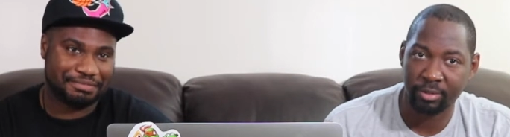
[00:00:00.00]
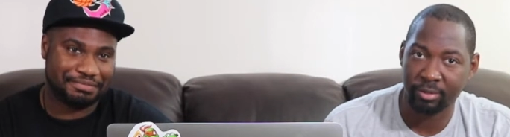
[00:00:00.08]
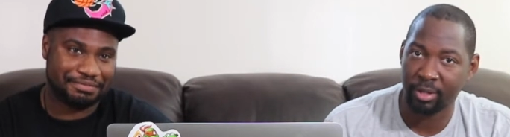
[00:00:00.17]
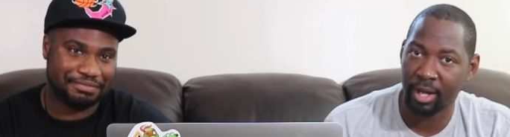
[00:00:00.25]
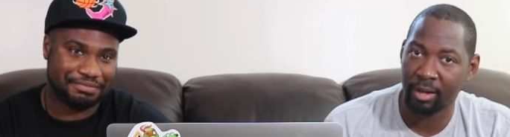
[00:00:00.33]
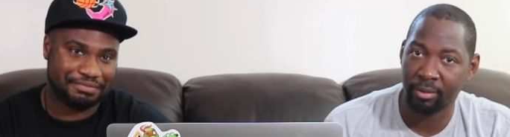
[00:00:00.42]
Speaker 1: just
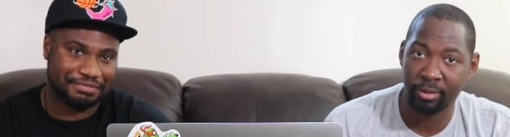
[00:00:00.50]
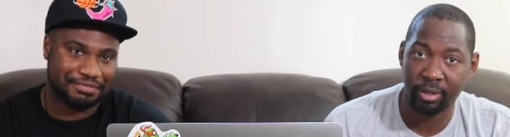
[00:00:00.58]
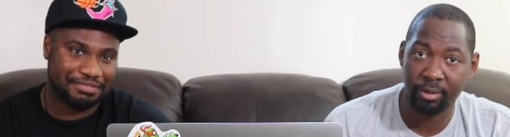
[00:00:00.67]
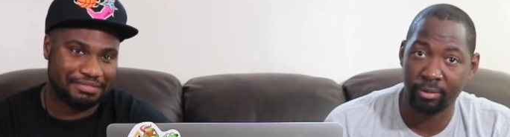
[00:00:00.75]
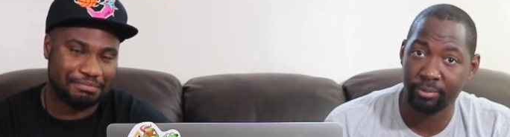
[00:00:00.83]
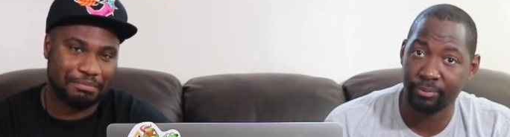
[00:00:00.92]
I don't
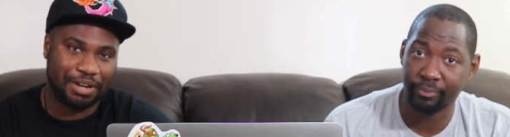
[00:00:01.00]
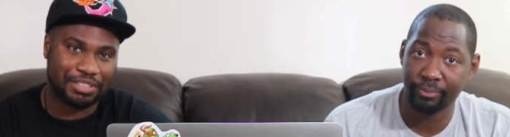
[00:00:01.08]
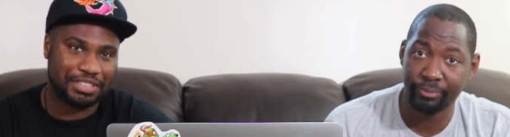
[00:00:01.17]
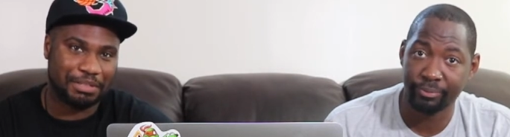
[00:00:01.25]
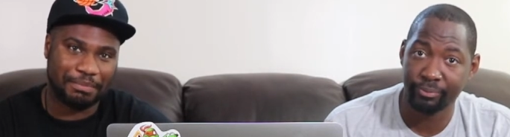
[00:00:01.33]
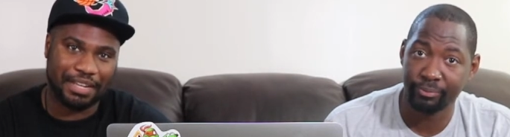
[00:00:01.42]
know.
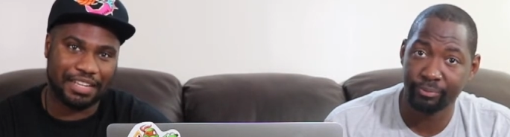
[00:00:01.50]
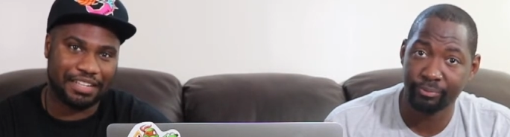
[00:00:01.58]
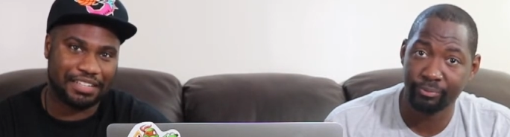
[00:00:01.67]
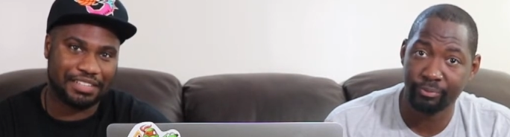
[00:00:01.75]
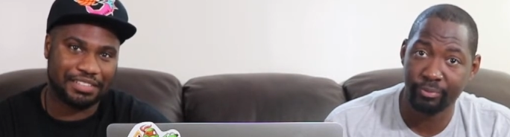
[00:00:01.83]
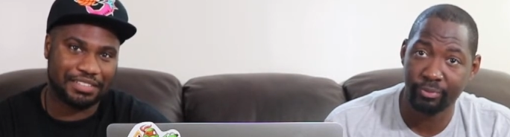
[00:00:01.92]
Martian the
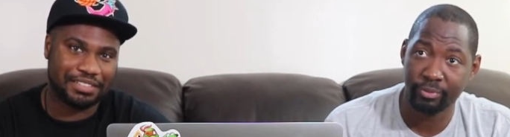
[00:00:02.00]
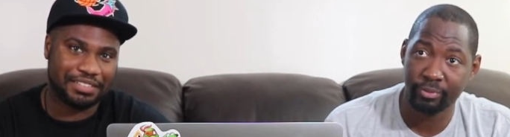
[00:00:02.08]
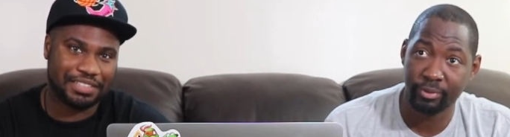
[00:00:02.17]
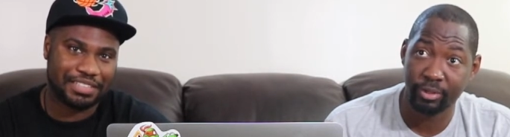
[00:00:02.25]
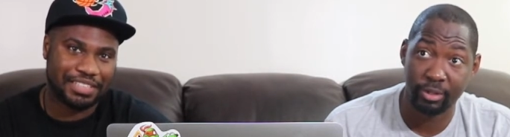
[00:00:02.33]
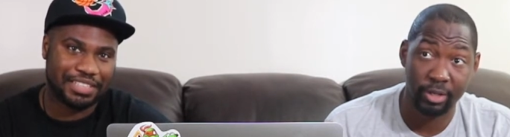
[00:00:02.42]

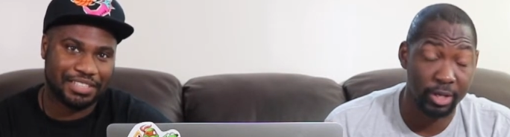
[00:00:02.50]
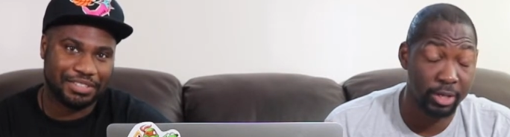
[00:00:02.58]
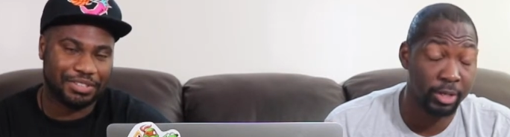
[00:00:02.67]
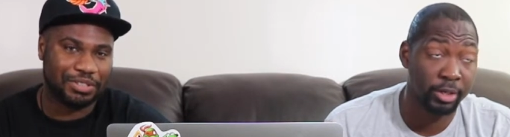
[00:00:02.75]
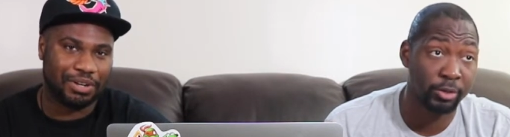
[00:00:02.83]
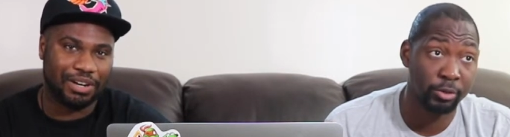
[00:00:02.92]
Manhunter.
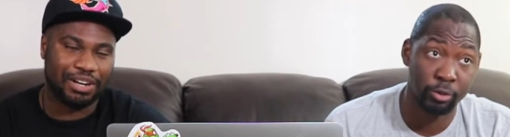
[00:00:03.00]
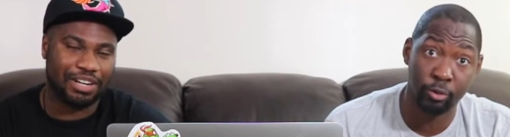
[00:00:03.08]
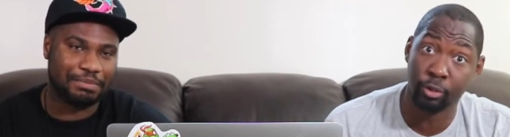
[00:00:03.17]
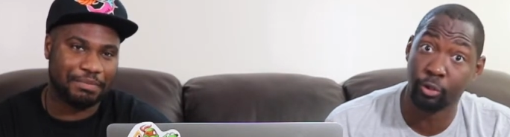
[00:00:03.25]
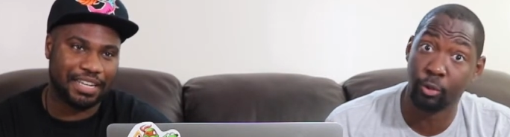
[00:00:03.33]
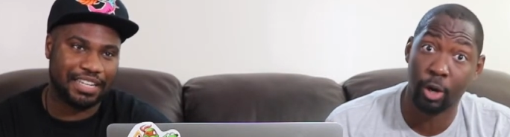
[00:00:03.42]
He you can,
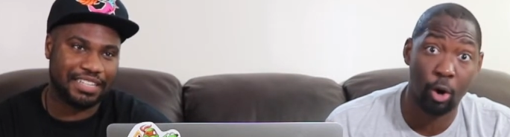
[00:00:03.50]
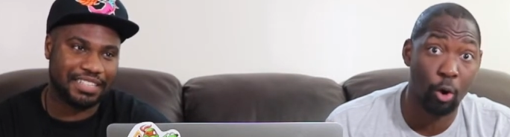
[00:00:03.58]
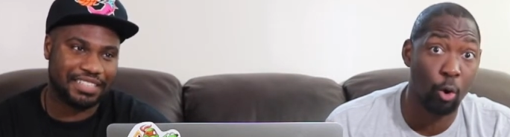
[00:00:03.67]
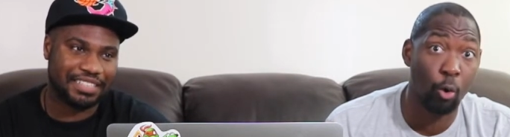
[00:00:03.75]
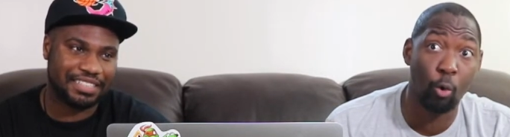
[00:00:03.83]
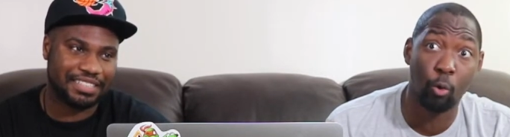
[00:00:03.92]
do you do
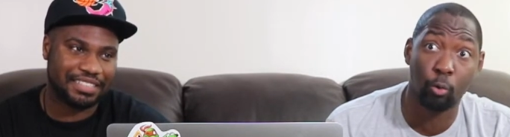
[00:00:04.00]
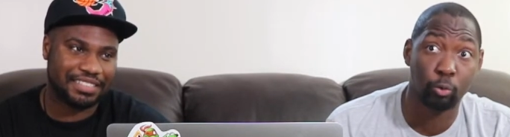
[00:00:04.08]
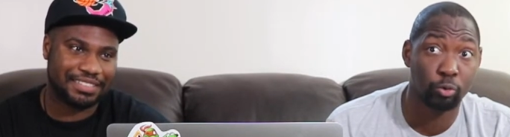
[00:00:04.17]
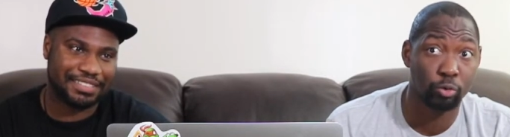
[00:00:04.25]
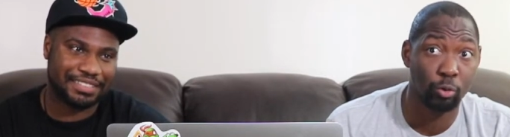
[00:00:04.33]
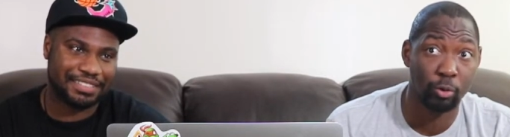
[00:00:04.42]
a
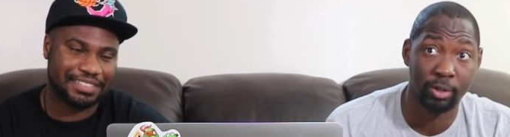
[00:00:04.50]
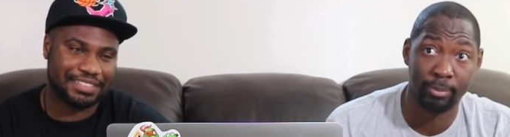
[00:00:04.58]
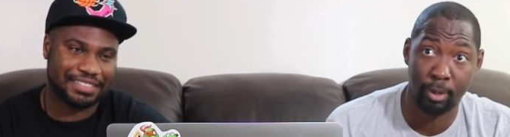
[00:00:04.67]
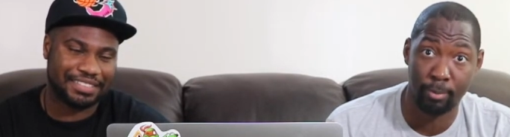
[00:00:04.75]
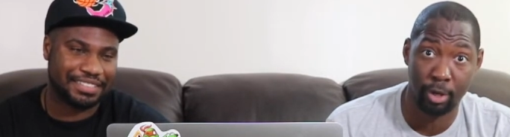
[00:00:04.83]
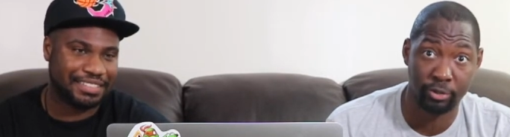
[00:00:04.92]
whole
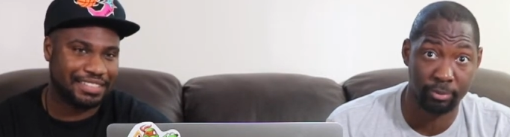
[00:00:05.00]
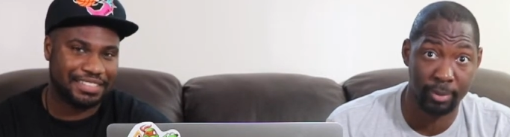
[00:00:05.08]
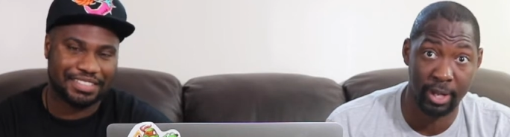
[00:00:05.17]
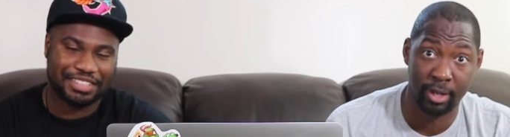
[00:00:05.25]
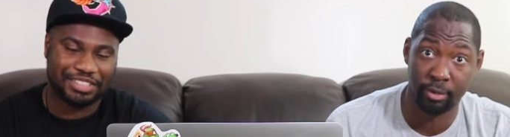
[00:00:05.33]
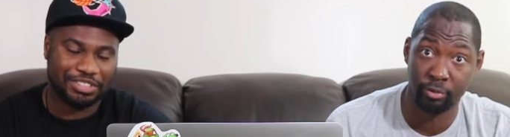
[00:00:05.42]
story about
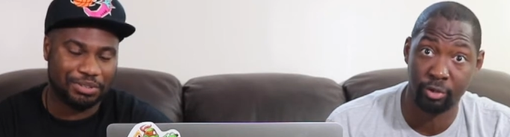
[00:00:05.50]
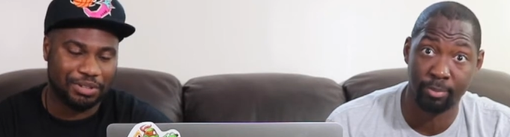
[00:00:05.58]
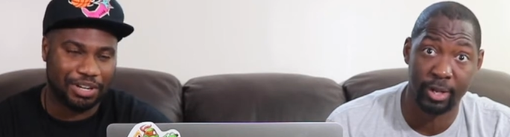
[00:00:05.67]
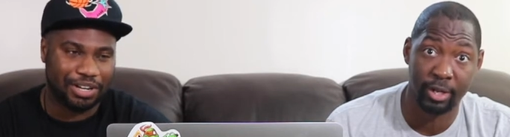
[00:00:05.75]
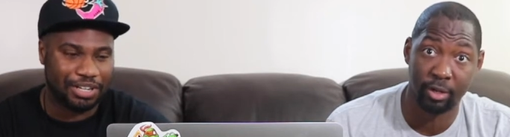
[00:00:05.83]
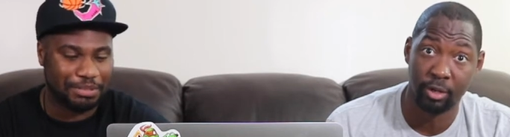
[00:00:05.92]
Martian Man.
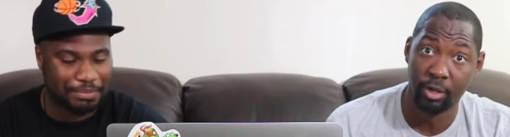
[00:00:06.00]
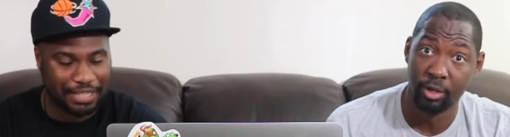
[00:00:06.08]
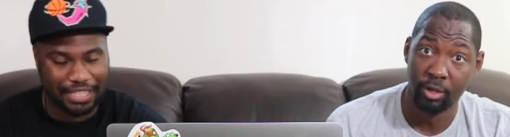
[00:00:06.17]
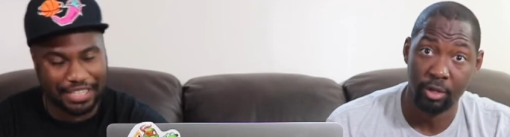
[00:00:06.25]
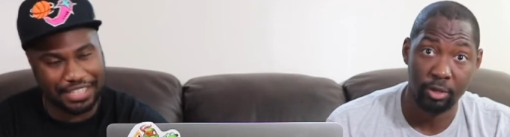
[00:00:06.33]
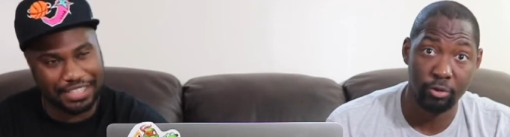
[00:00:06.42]
You, you can make
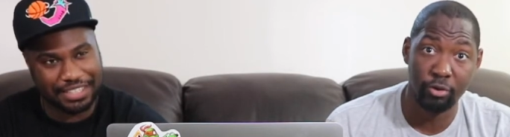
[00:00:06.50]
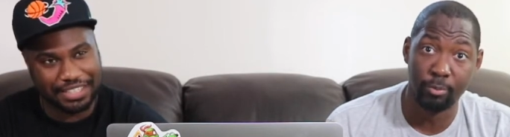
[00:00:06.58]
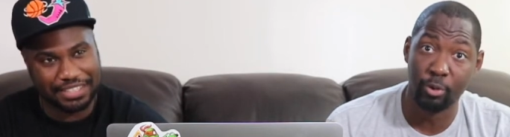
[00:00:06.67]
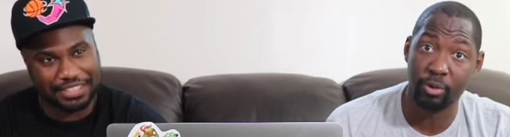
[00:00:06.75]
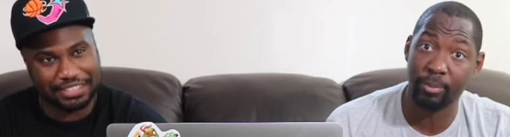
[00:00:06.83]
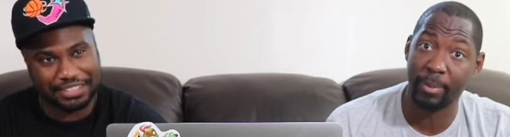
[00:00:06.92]
Hawkman.
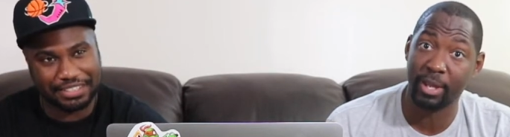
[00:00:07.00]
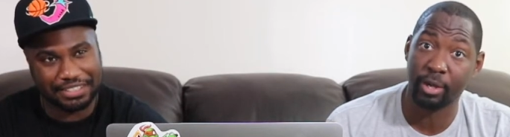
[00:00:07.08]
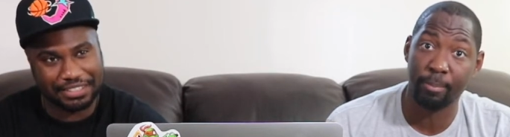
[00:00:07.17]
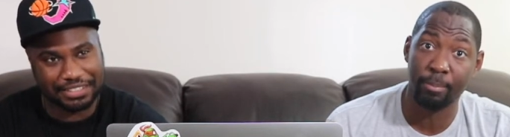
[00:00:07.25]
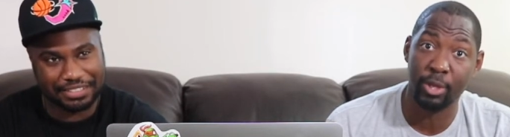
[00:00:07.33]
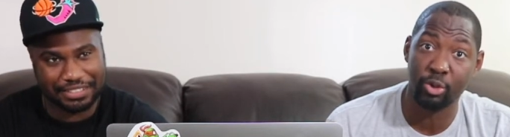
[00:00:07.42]
it. You can
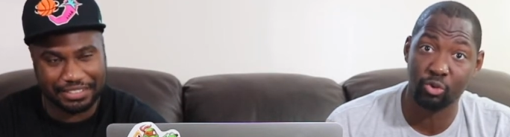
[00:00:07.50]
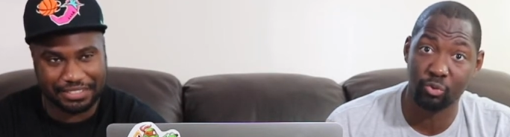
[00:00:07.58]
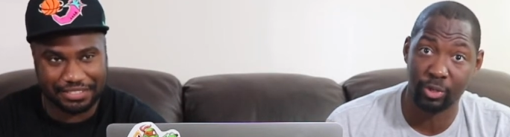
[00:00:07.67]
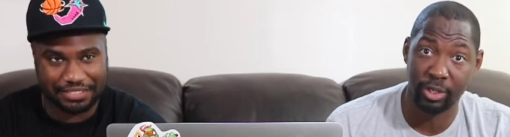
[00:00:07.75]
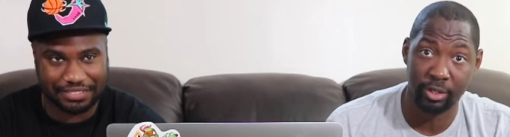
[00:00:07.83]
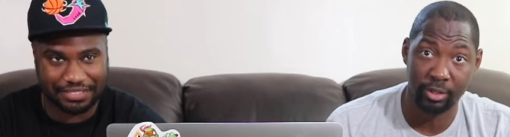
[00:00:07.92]
make it a
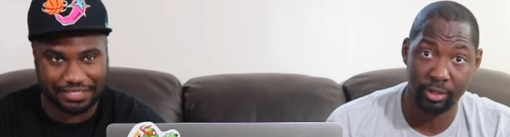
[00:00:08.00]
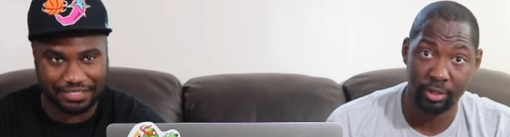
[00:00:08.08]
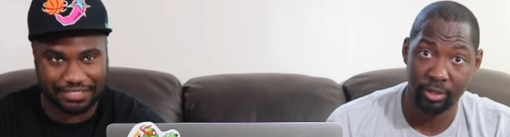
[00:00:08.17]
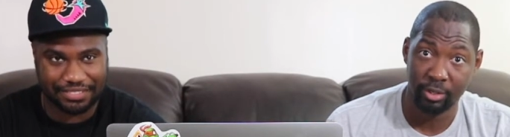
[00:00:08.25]
mystery.